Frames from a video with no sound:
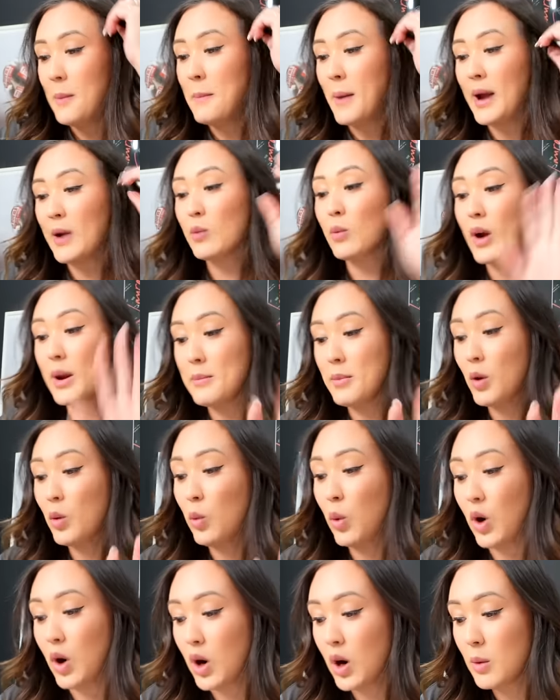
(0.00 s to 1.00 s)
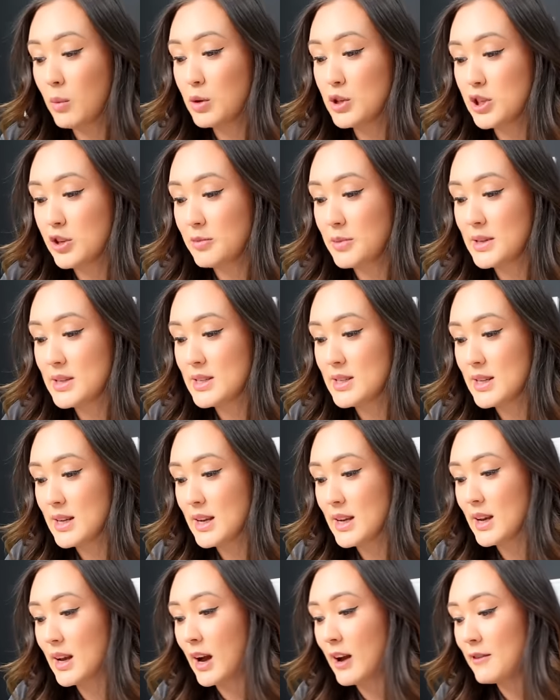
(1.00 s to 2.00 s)
My rainbow worm, which you've been
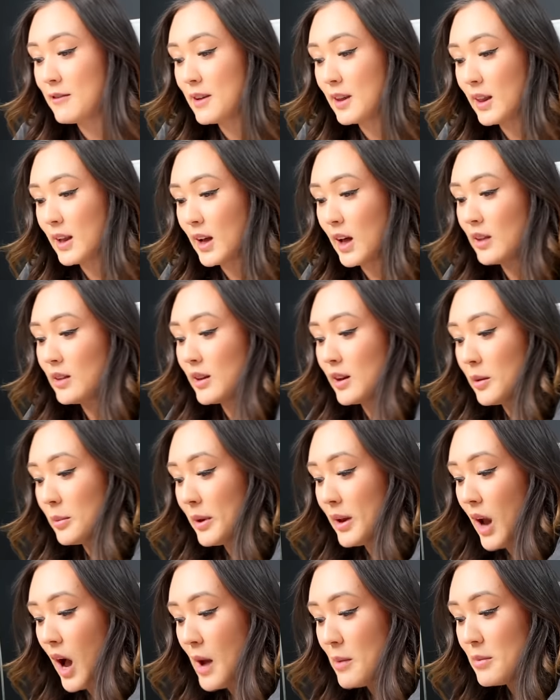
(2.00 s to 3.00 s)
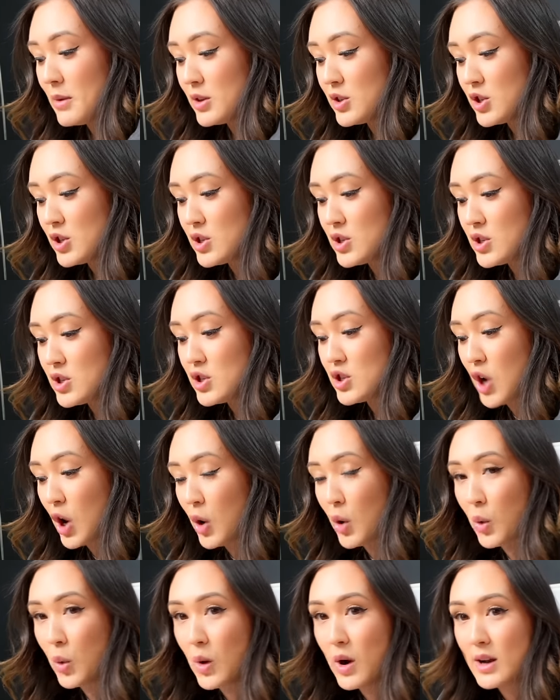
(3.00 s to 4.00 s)
seeing, I feel like a little bit, I'm just
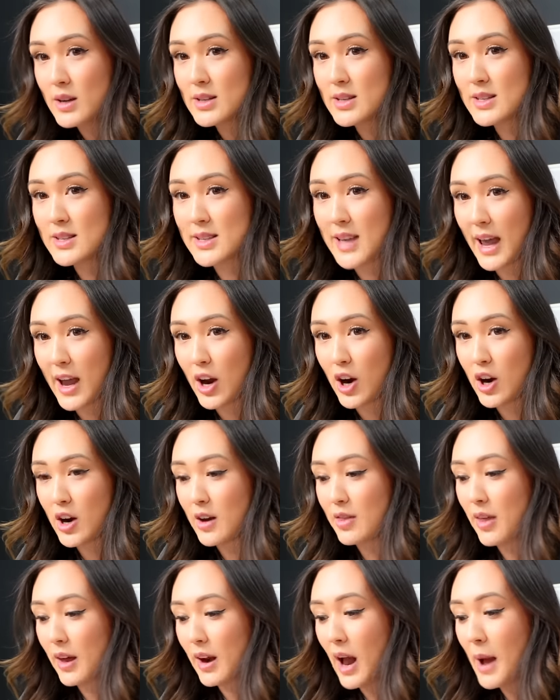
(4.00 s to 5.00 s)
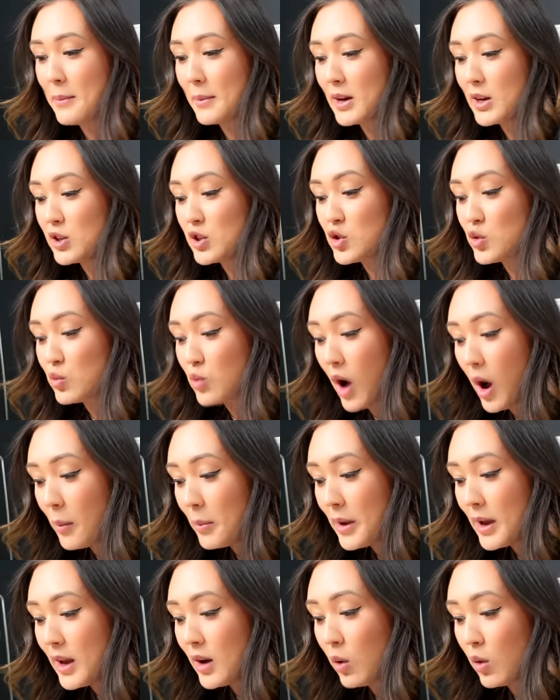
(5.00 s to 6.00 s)
so scared that I'm gonna drop
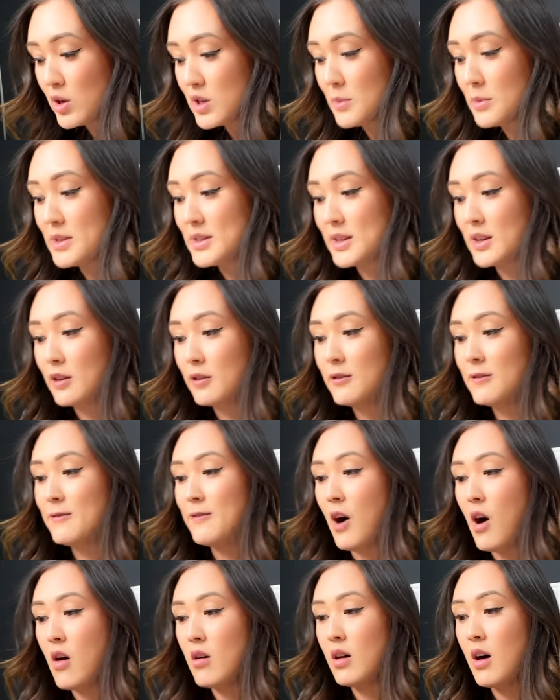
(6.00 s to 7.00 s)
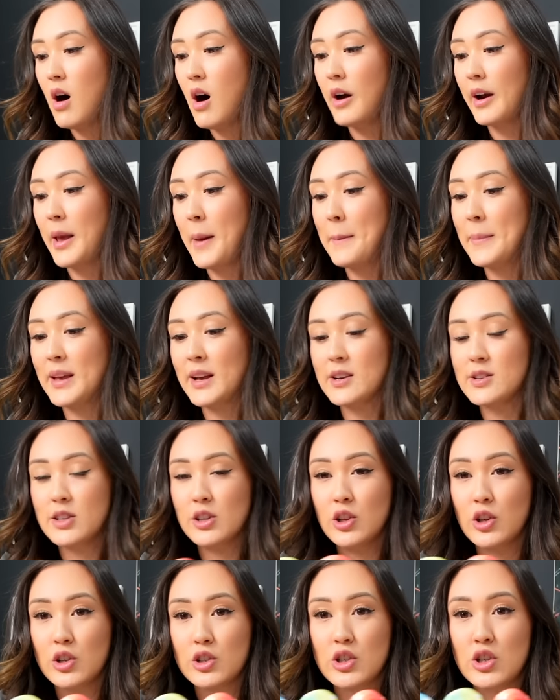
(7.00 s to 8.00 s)
it or somebody's gonna fall on it because it
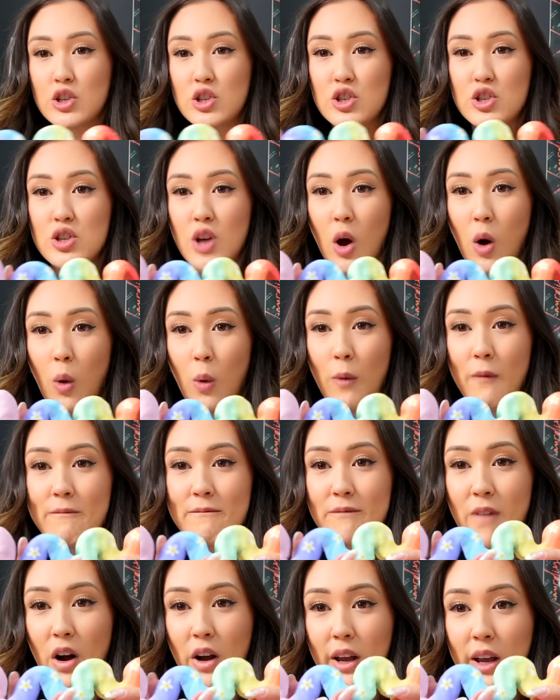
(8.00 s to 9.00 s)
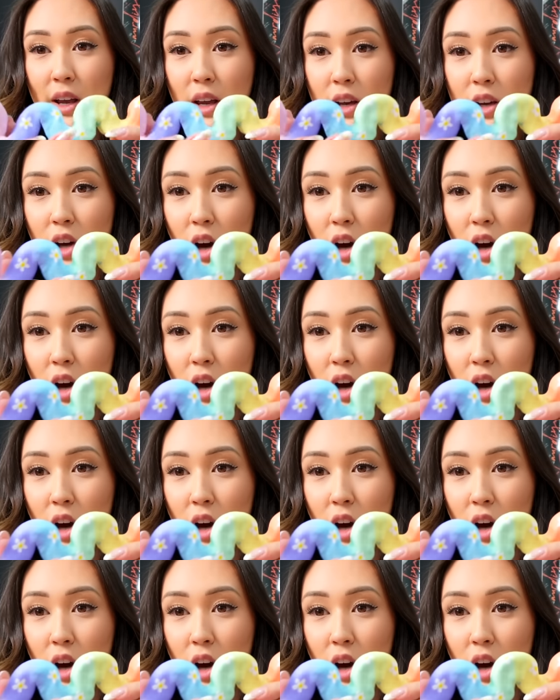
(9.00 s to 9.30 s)
looks so fucking